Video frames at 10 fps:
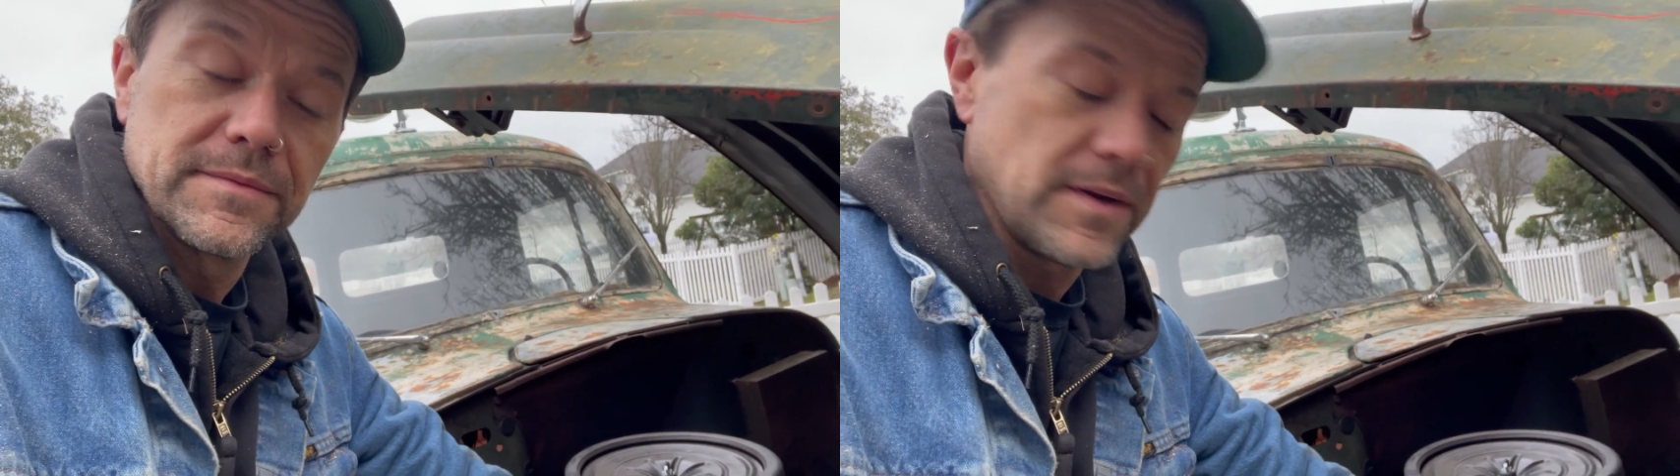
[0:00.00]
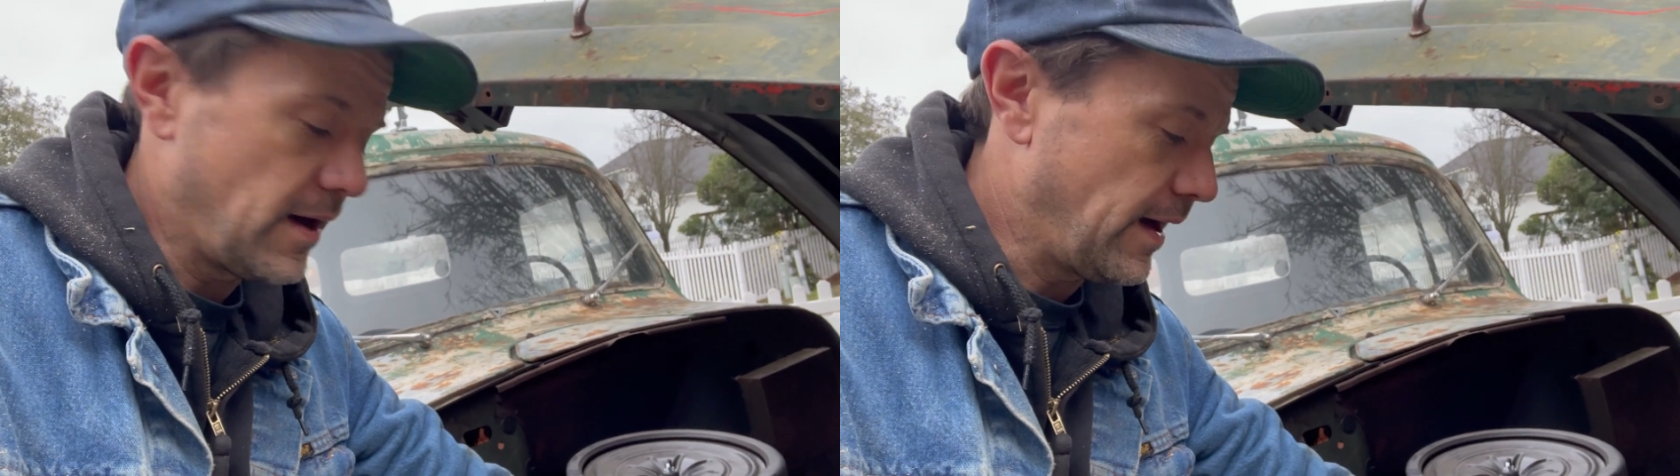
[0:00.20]

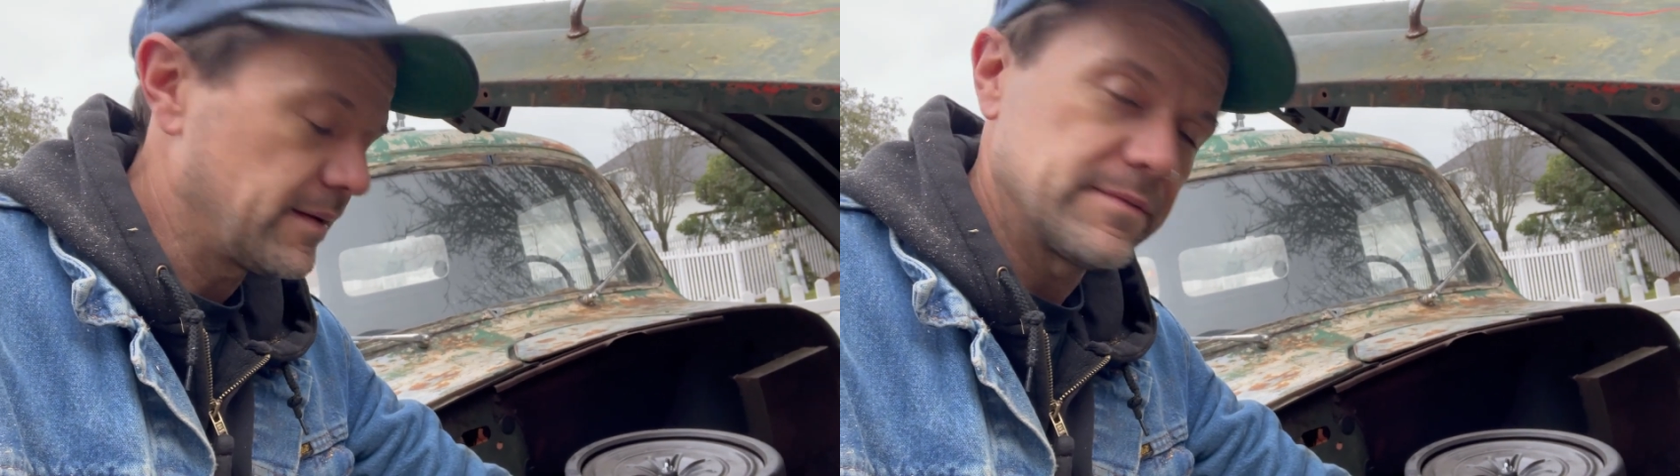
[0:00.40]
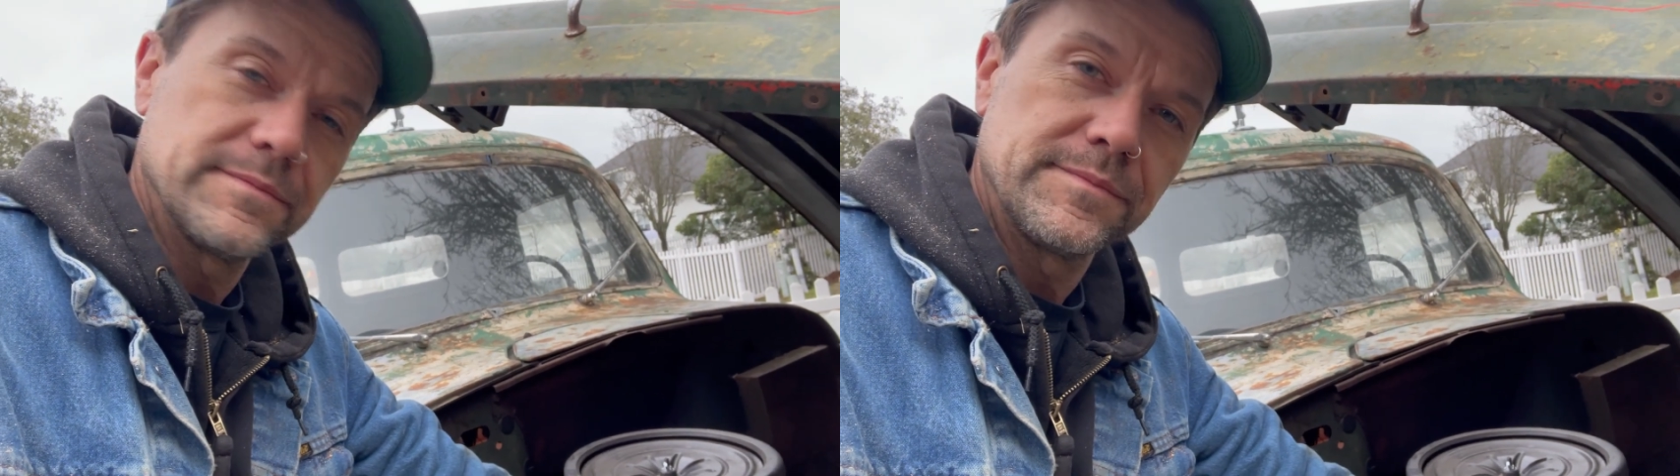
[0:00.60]
All right,
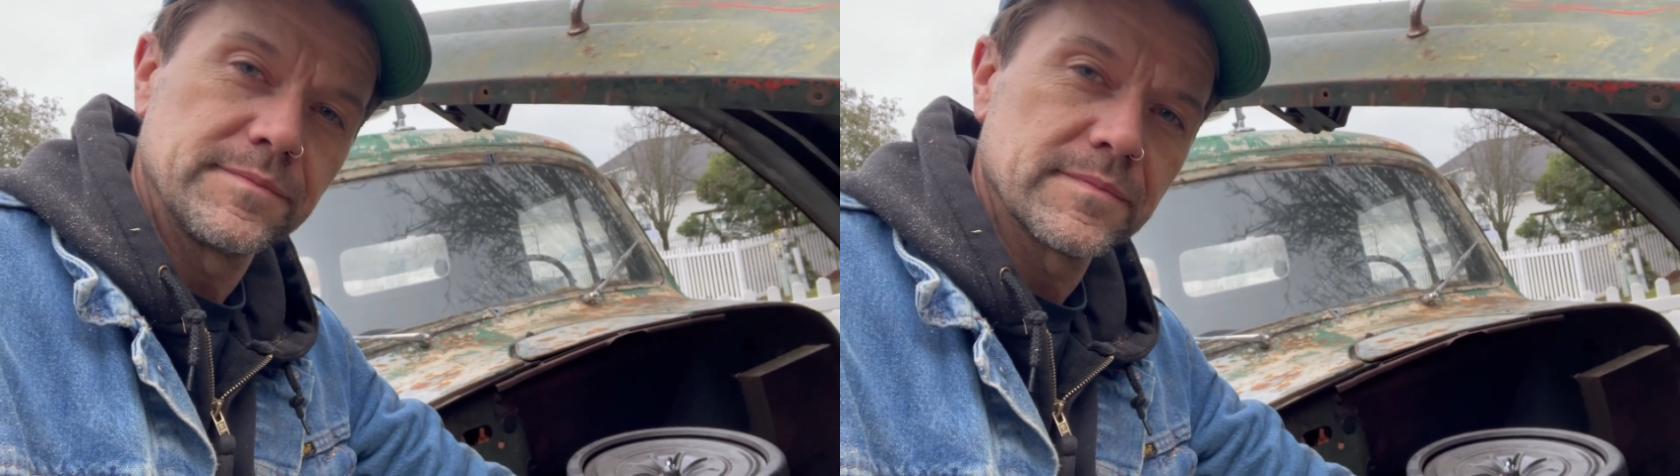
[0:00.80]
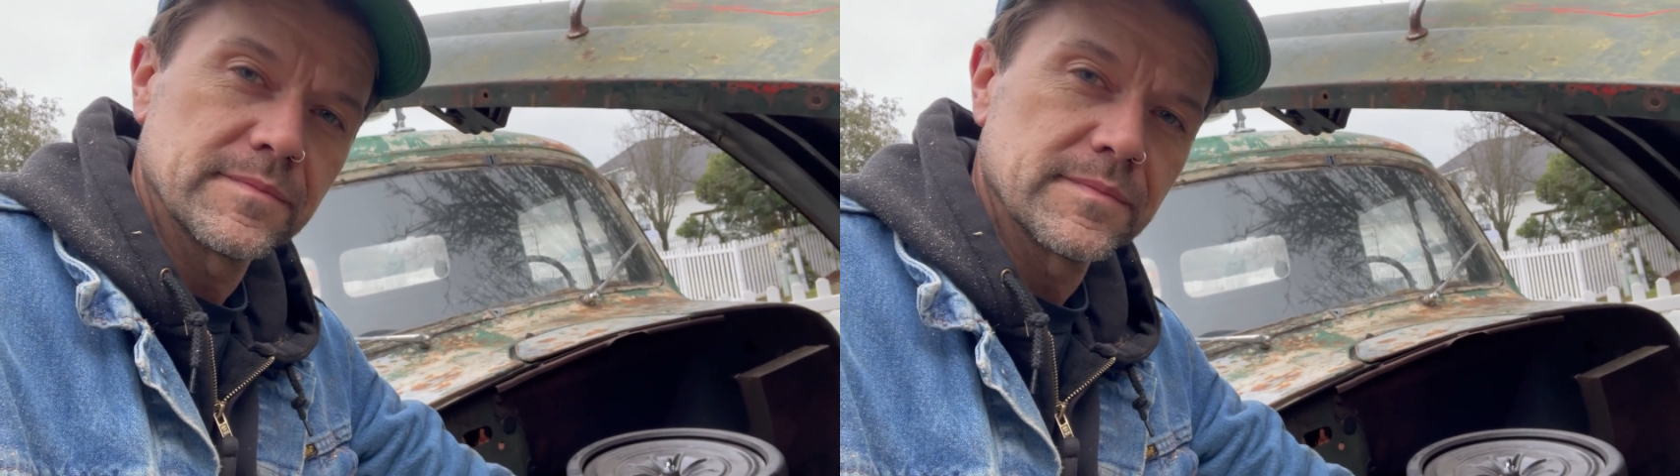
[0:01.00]

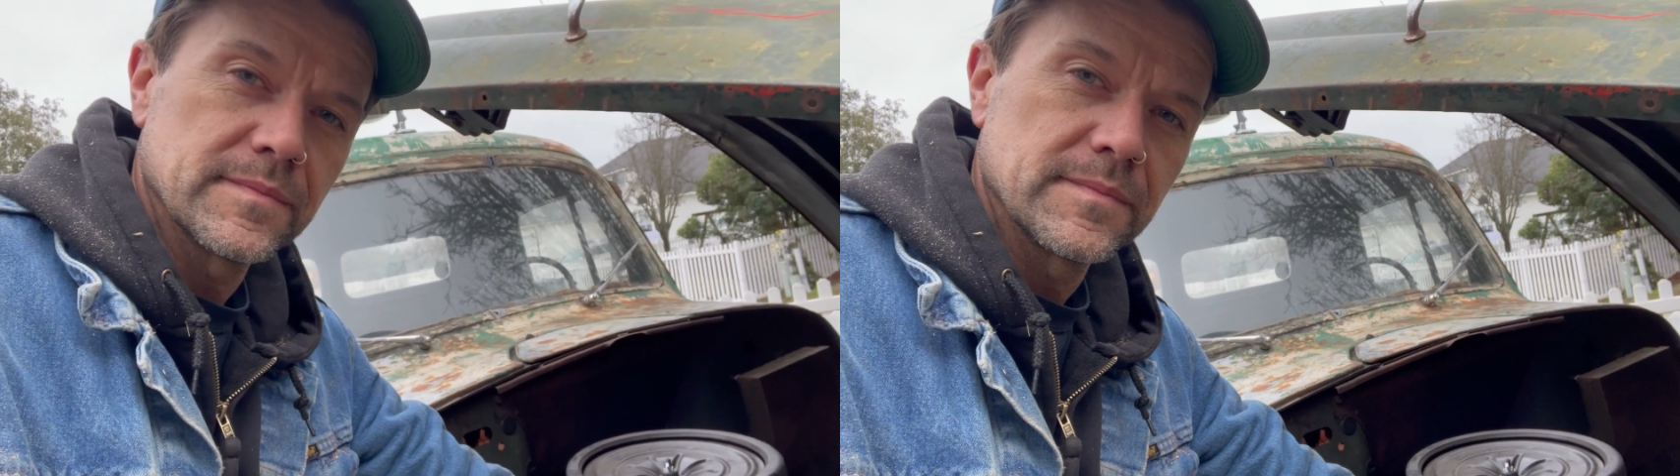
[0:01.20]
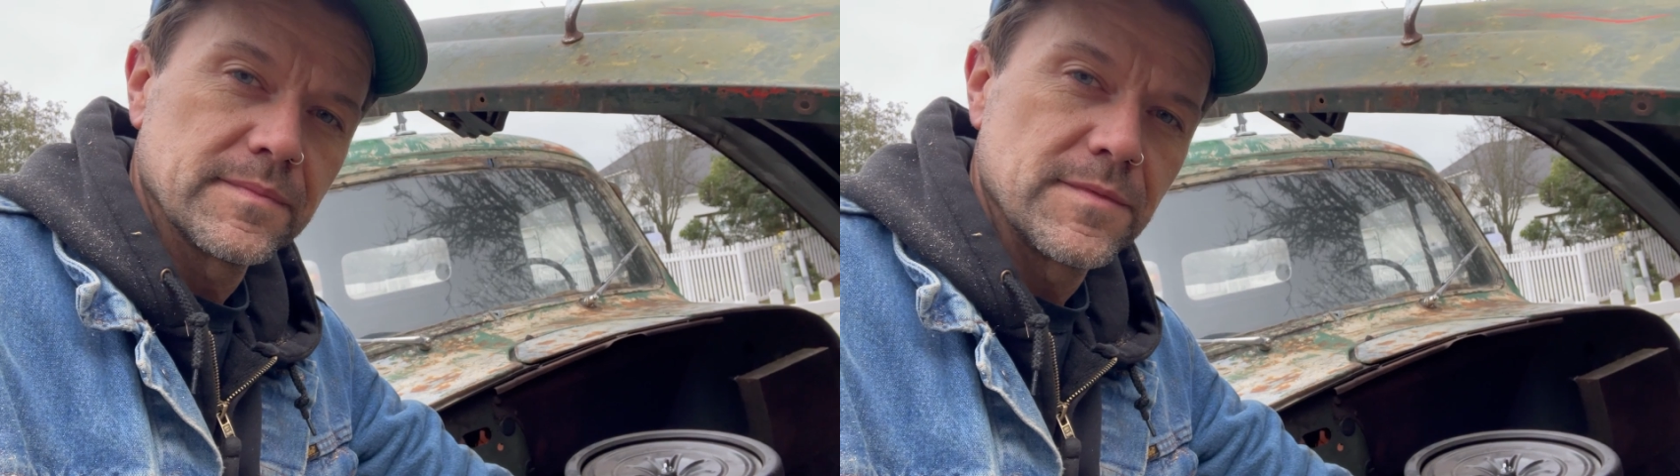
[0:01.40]

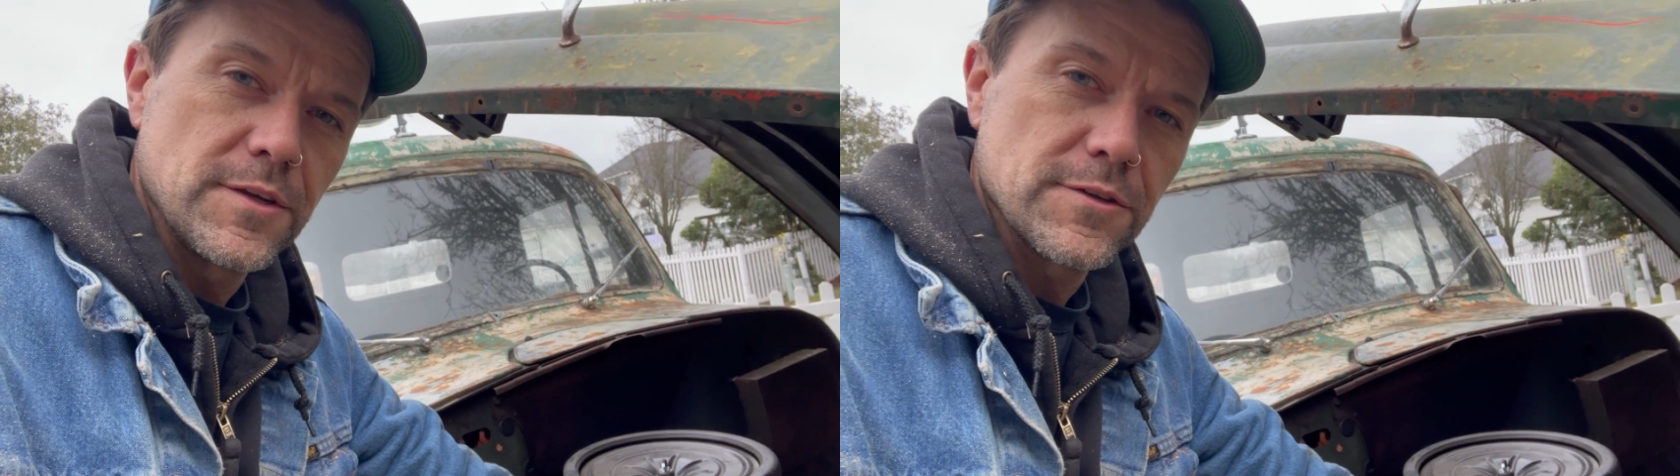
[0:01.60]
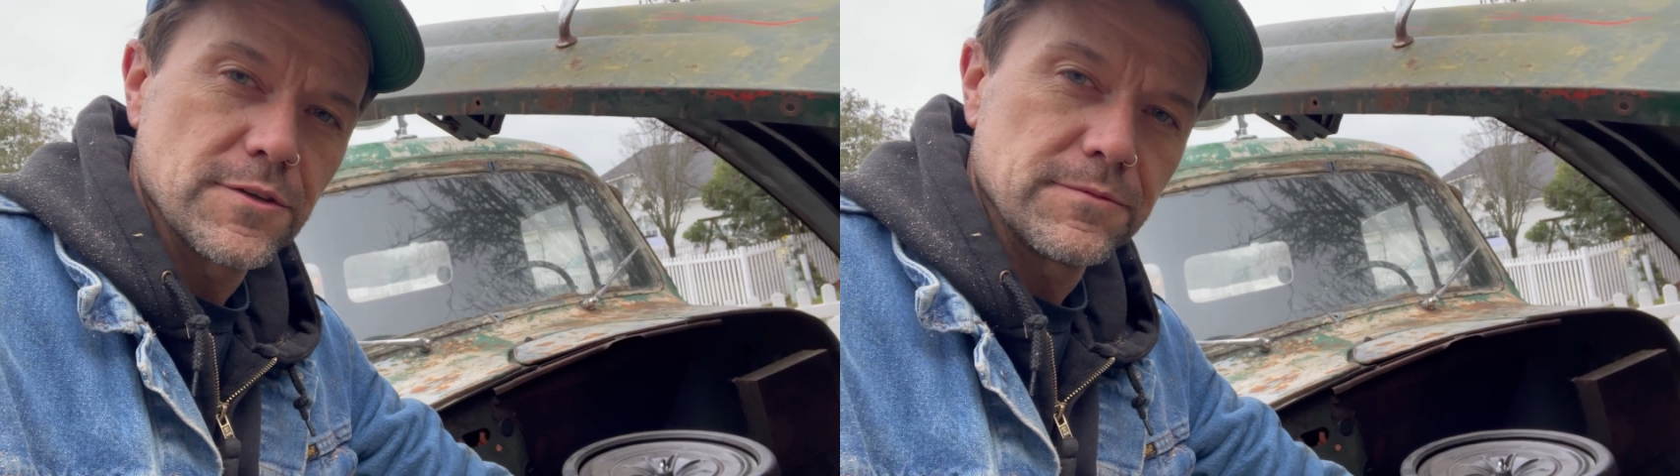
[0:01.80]
see
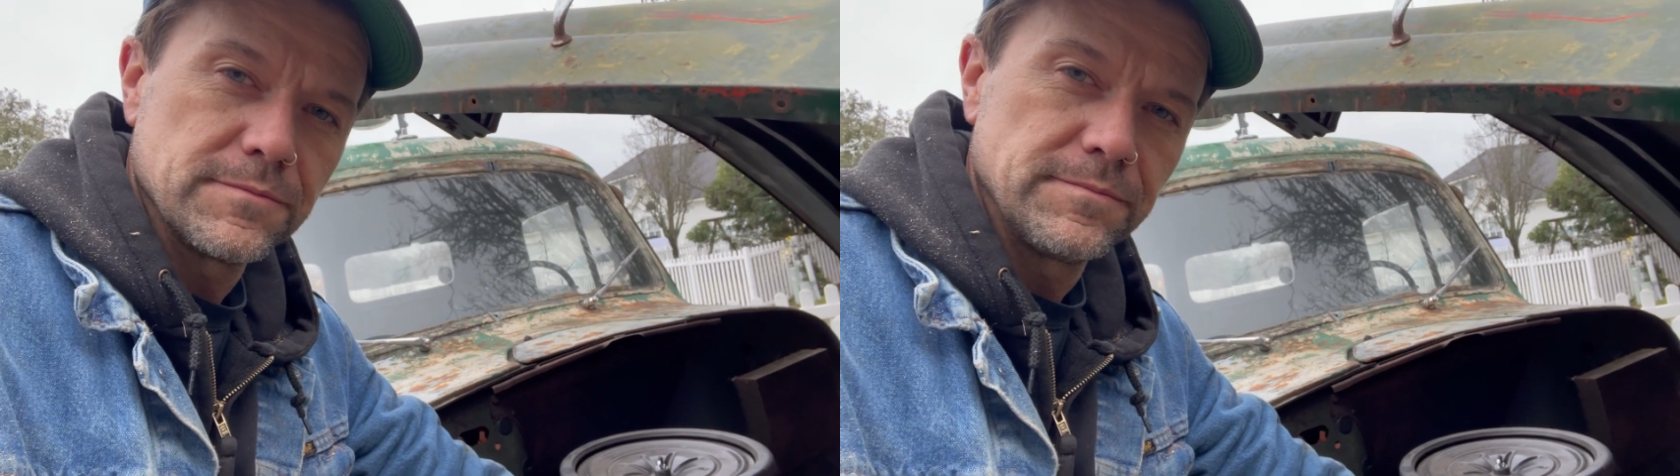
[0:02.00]
you soon.